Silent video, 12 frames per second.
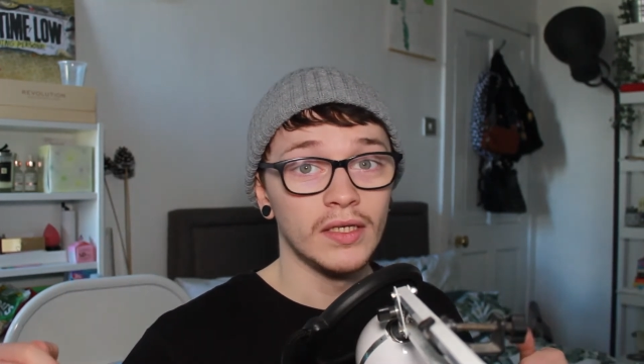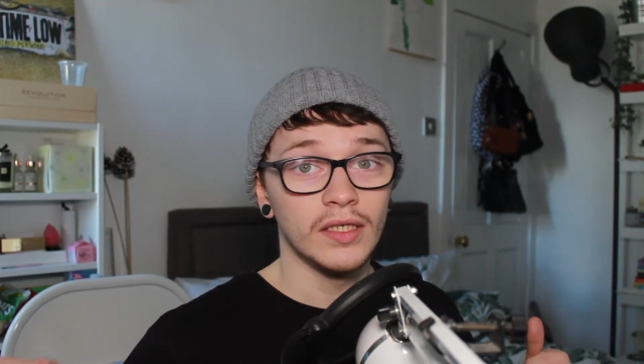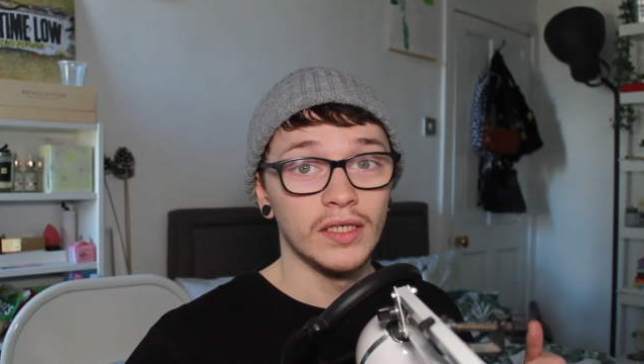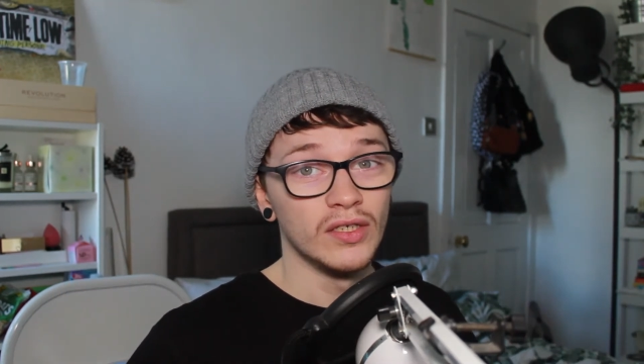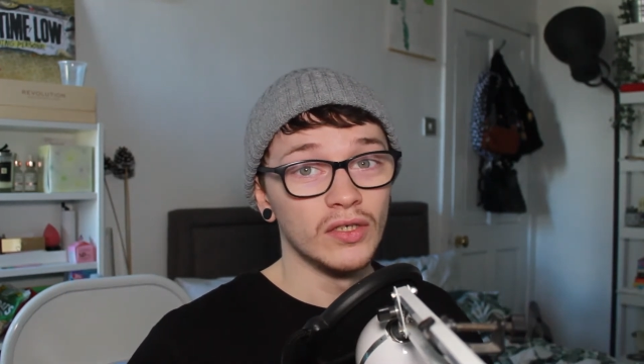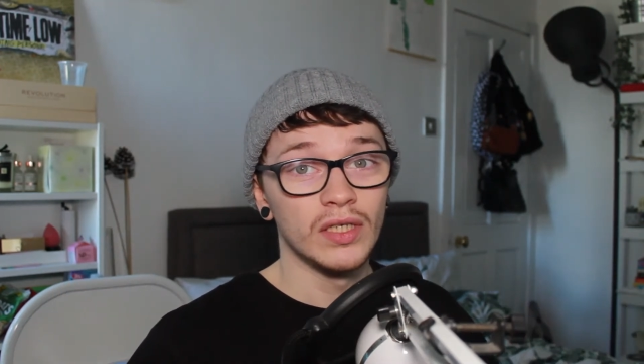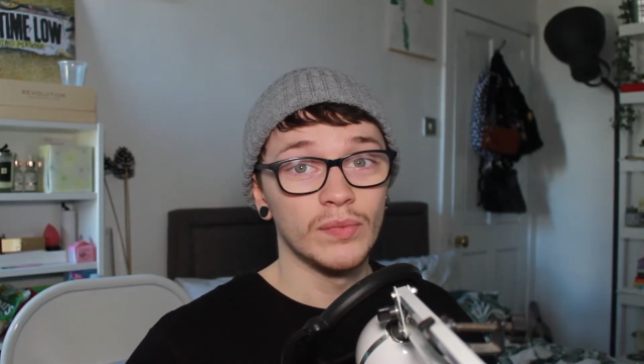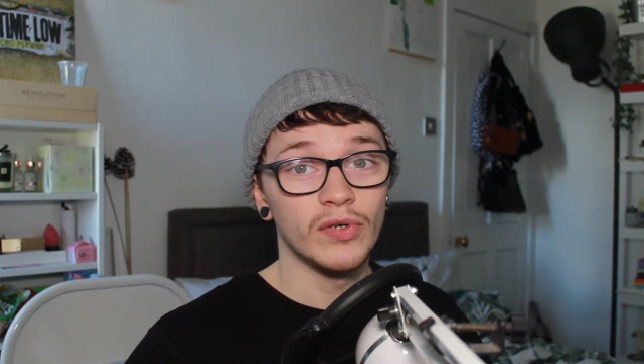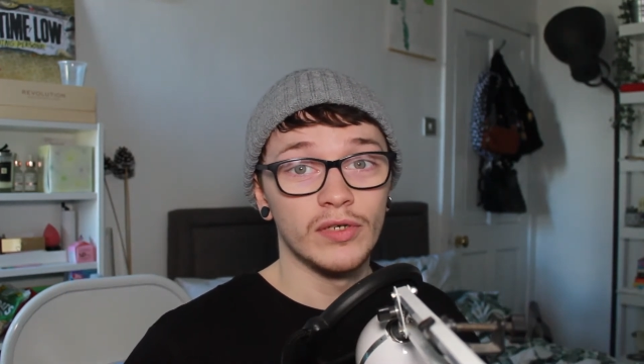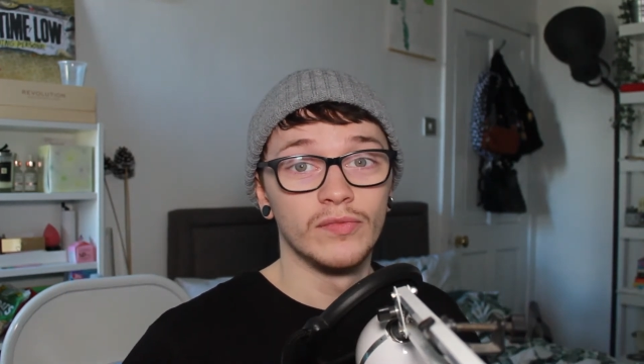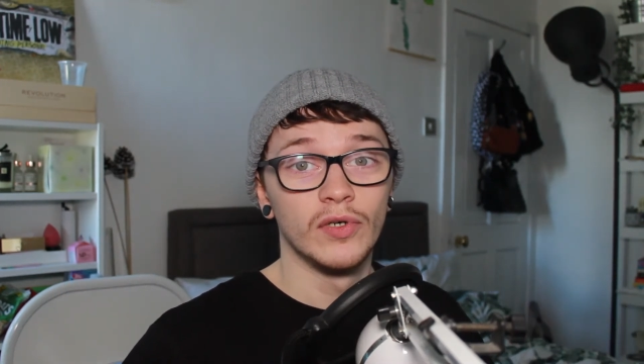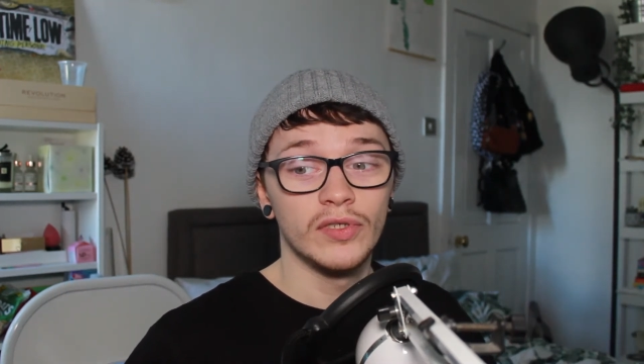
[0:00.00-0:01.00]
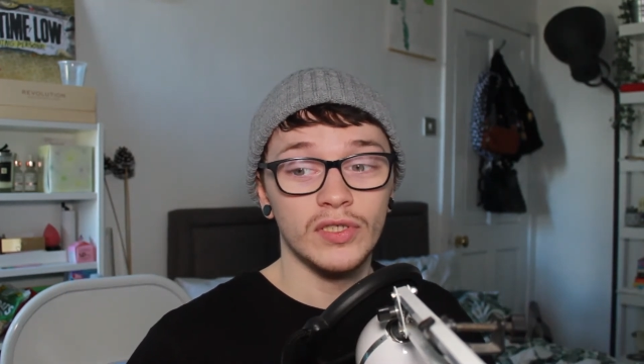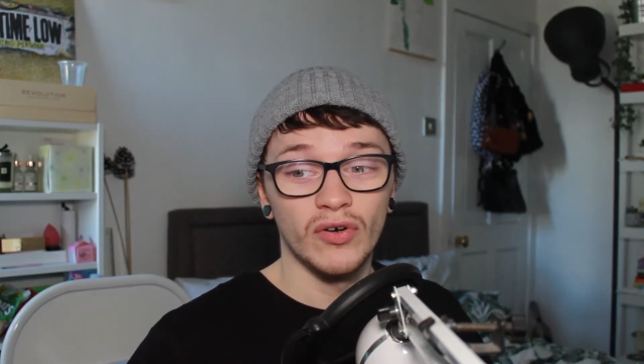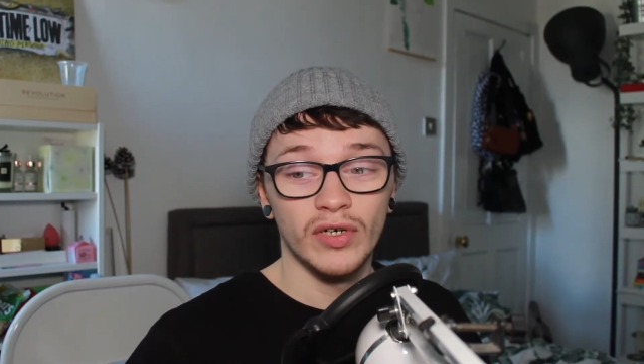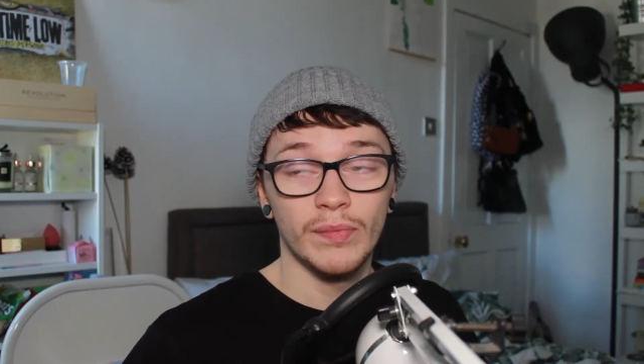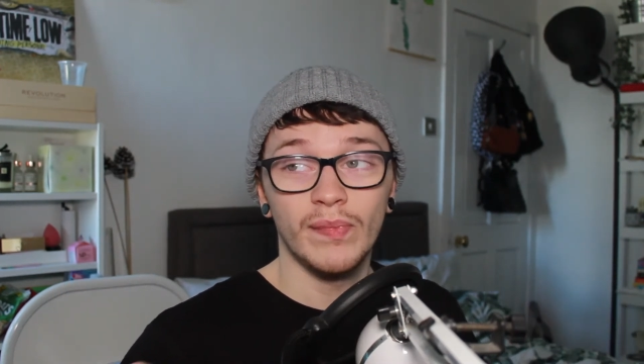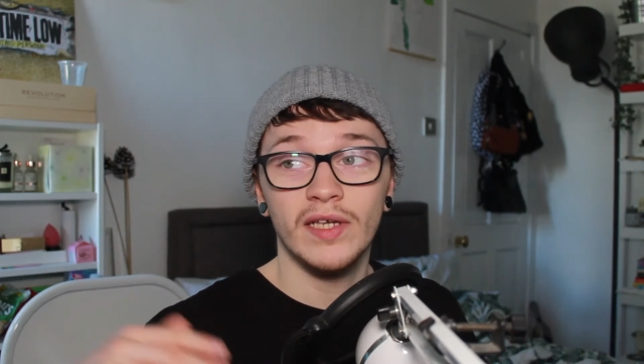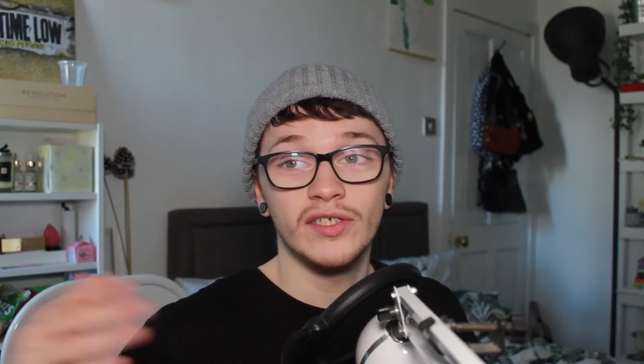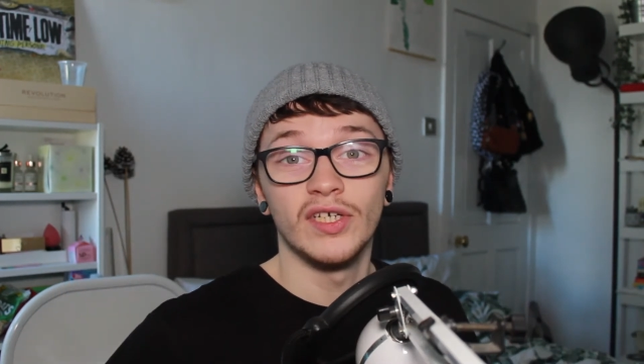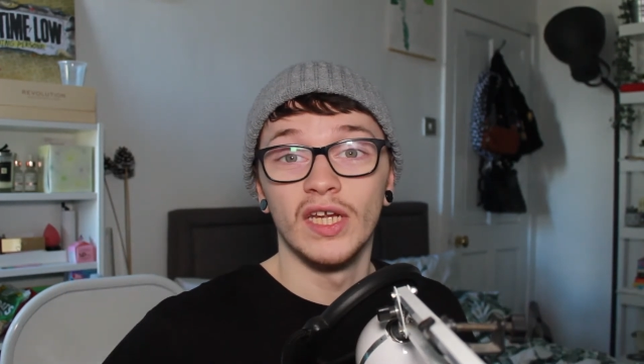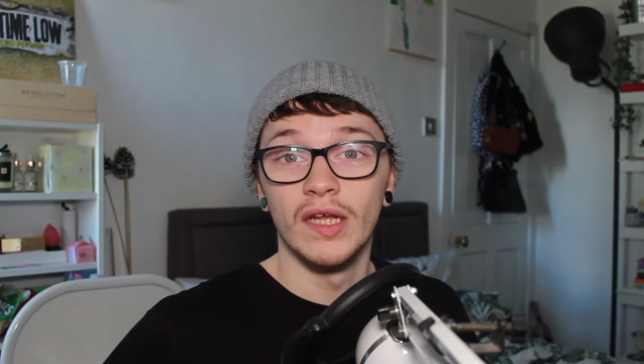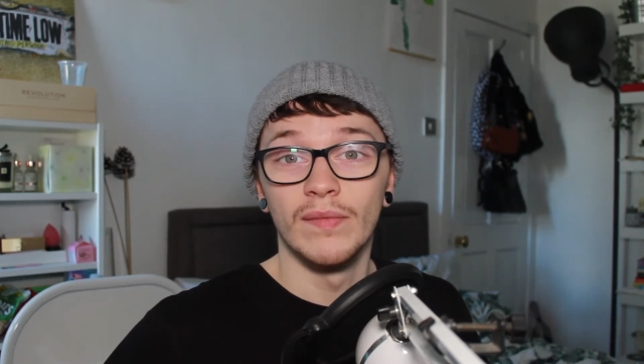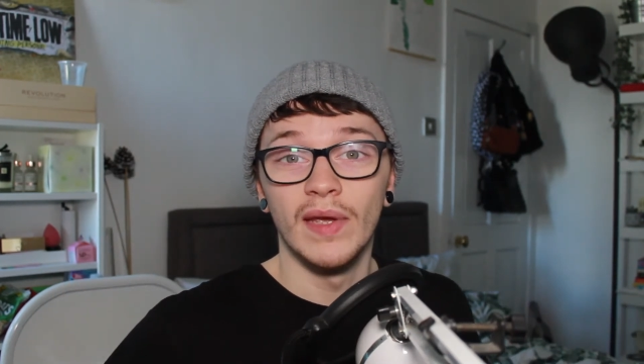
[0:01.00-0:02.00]
you know, you pretty much already passed
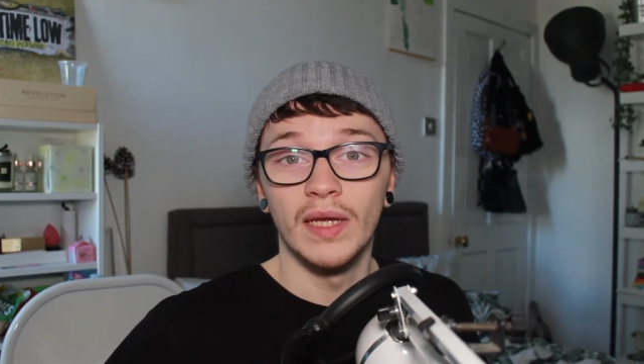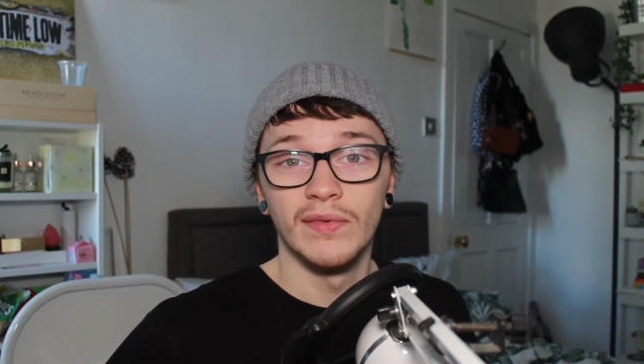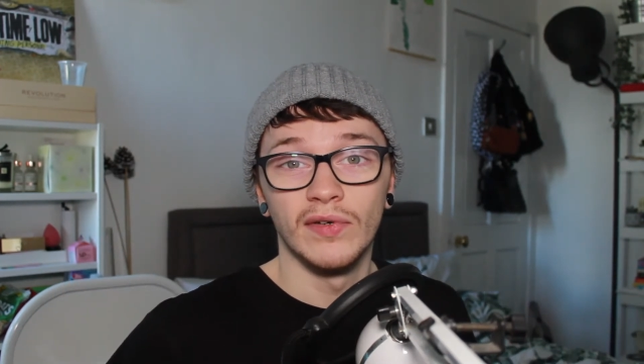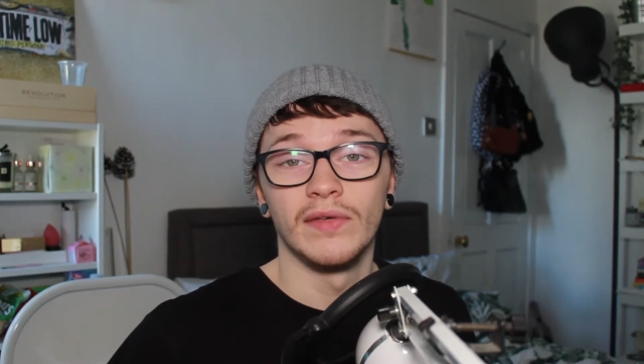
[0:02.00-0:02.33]
your EMA before